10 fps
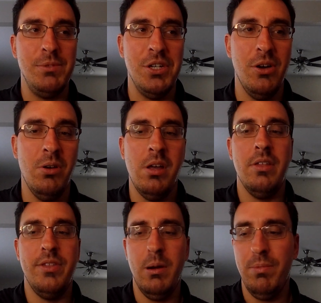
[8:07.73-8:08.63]
show,
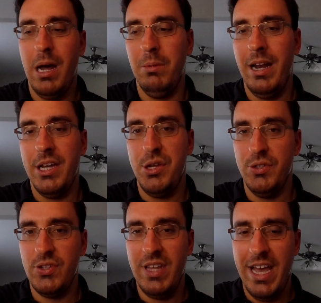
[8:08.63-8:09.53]
they're probably not used
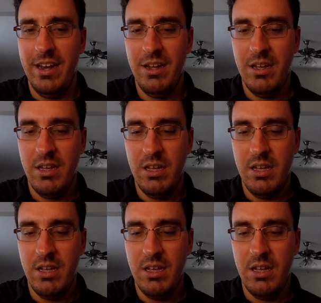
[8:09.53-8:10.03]
to that,